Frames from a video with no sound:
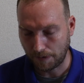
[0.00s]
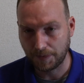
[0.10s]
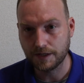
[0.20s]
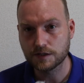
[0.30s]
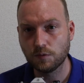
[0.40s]

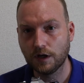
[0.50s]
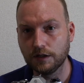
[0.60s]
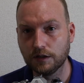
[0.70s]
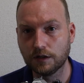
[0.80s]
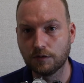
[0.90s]
This
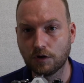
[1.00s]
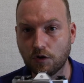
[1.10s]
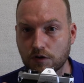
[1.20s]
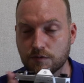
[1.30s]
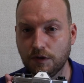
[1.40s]
one
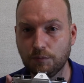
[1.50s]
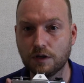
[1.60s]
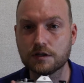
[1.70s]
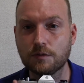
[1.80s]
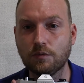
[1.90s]
cost me,
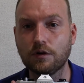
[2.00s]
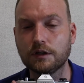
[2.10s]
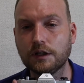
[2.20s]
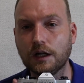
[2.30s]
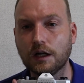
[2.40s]
because I bought
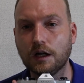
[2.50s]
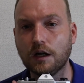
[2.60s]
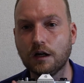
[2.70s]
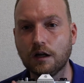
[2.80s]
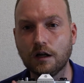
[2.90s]
it in
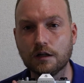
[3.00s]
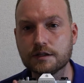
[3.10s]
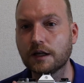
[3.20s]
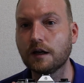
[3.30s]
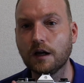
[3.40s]
a
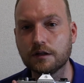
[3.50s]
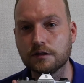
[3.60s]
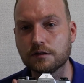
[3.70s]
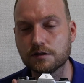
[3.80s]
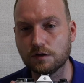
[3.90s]

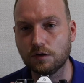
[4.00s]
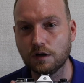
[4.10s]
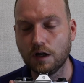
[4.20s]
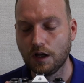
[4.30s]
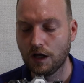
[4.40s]
second-hand
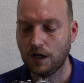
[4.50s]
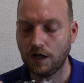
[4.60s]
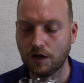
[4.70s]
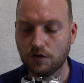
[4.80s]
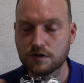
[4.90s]
store,
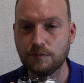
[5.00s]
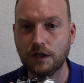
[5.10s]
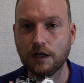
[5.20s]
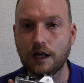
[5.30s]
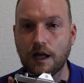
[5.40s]
cost
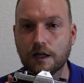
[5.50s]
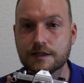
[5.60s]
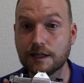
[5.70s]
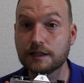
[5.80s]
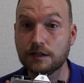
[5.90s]
me like
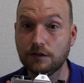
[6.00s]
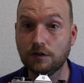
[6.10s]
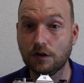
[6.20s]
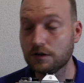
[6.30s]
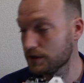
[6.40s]

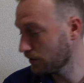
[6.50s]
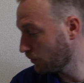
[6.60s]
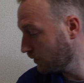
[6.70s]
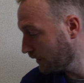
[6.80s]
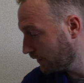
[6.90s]
$16
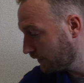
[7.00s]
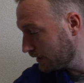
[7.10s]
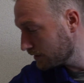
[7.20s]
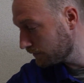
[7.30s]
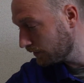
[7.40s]
with
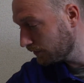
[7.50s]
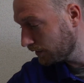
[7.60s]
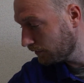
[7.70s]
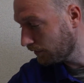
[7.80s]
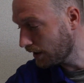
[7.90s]
this
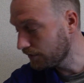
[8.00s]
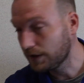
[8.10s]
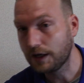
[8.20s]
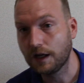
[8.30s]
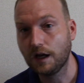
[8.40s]
55
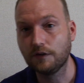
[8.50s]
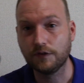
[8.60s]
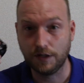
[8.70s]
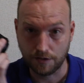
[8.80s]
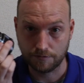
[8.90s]
that I have
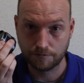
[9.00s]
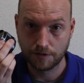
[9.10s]
here.